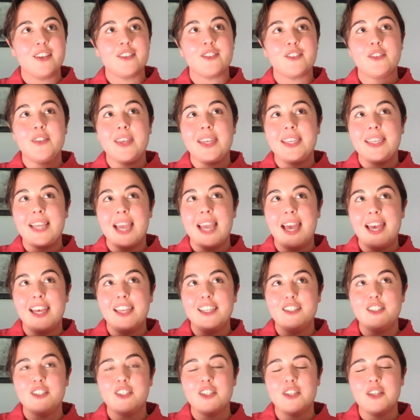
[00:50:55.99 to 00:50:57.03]
So they
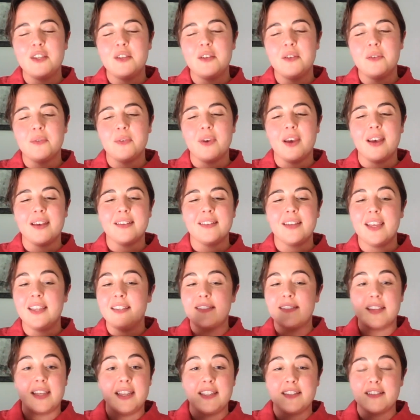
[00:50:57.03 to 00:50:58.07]
can do, and
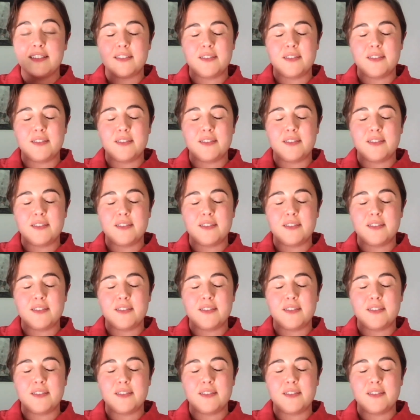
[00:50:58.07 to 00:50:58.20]
it's.